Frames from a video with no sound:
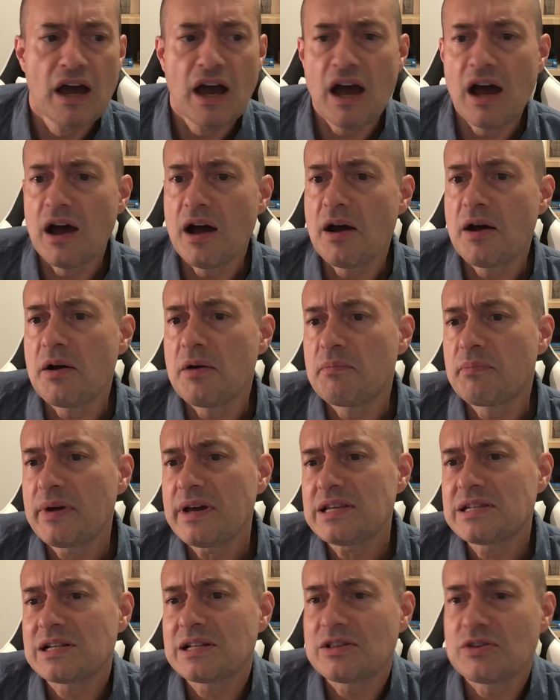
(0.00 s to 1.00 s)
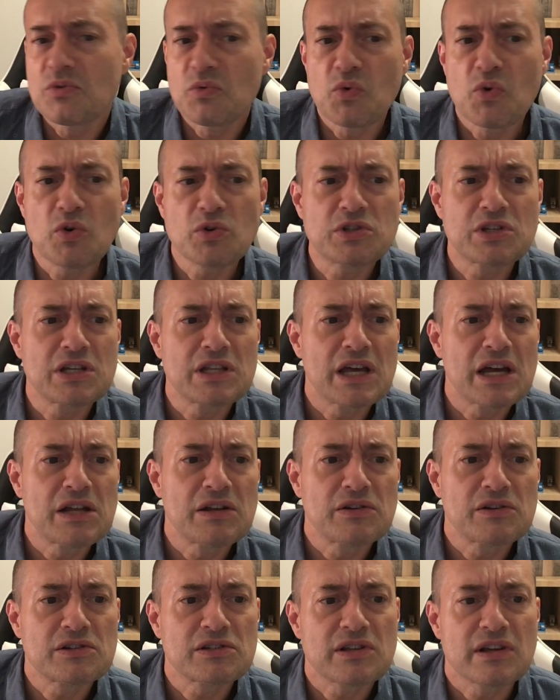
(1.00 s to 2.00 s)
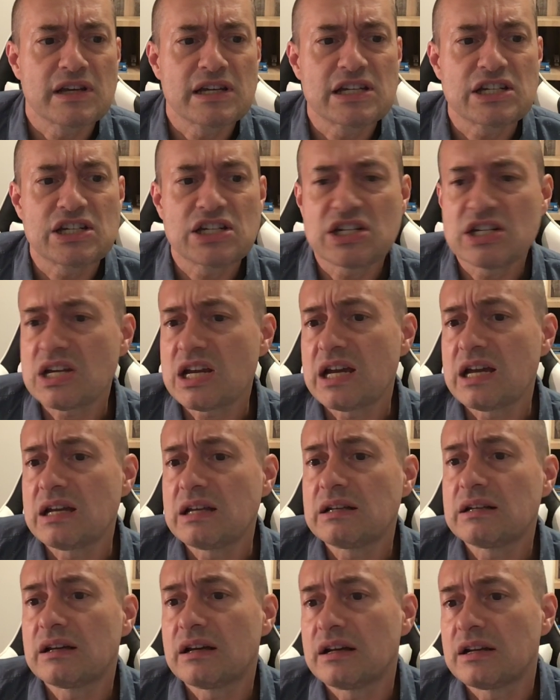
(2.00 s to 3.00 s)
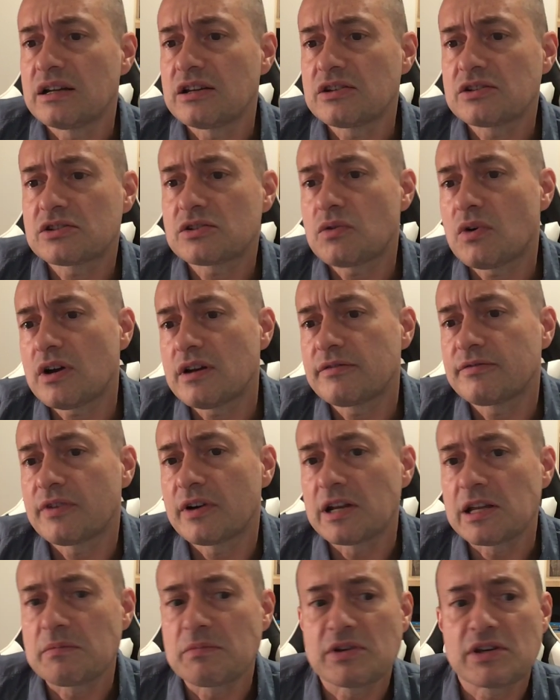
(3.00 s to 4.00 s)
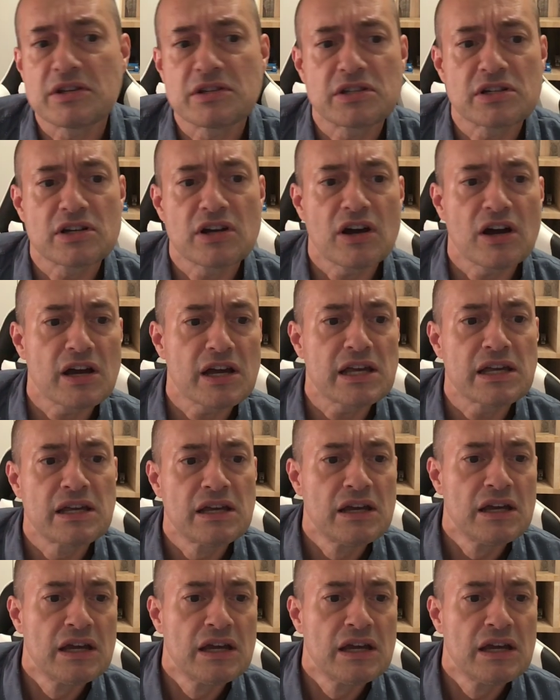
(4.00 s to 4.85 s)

Basically, the water there looks like shit, and it's quite funny because the guy